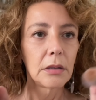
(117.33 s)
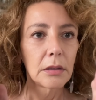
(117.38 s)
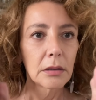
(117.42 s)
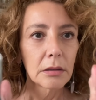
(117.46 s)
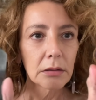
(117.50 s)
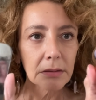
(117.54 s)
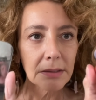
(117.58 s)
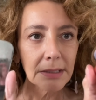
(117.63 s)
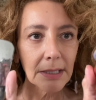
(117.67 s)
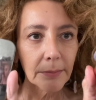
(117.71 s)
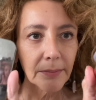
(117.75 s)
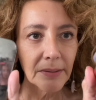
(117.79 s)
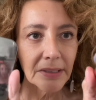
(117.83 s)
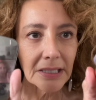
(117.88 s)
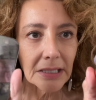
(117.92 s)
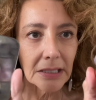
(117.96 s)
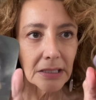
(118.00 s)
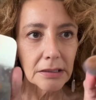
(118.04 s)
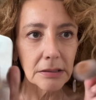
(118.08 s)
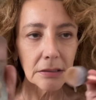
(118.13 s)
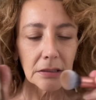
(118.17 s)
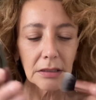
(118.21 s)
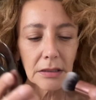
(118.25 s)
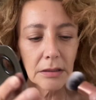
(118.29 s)
Tapping it
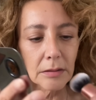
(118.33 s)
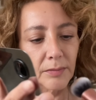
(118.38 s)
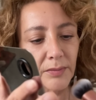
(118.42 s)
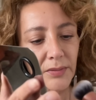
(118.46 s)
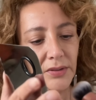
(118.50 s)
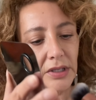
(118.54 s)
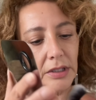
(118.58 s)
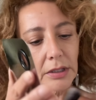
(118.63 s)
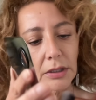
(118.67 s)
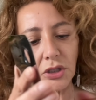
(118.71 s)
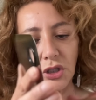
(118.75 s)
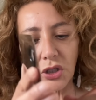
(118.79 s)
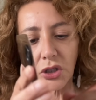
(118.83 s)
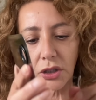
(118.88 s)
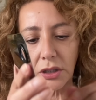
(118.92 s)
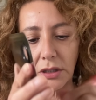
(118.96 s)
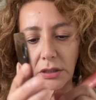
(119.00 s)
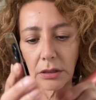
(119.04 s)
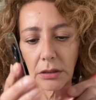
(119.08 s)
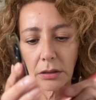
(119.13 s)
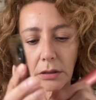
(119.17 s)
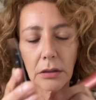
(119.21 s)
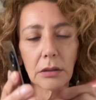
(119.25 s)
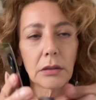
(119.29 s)
into the brush.
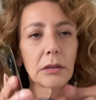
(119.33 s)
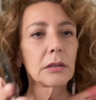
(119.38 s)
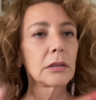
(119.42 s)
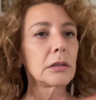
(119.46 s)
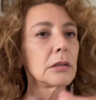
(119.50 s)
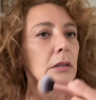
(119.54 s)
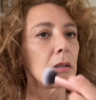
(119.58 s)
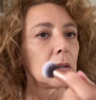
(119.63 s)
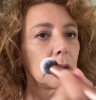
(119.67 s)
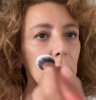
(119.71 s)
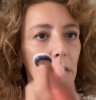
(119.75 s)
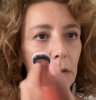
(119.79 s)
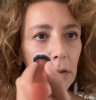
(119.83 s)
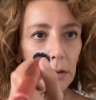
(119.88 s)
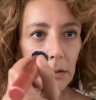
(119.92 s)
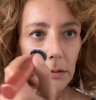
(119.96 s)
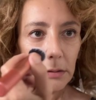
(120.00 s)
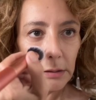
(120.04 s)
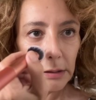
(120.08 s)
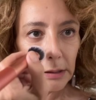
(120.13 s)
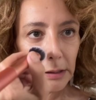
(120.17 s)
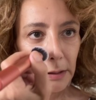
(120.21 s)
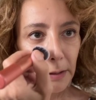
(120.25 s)
Here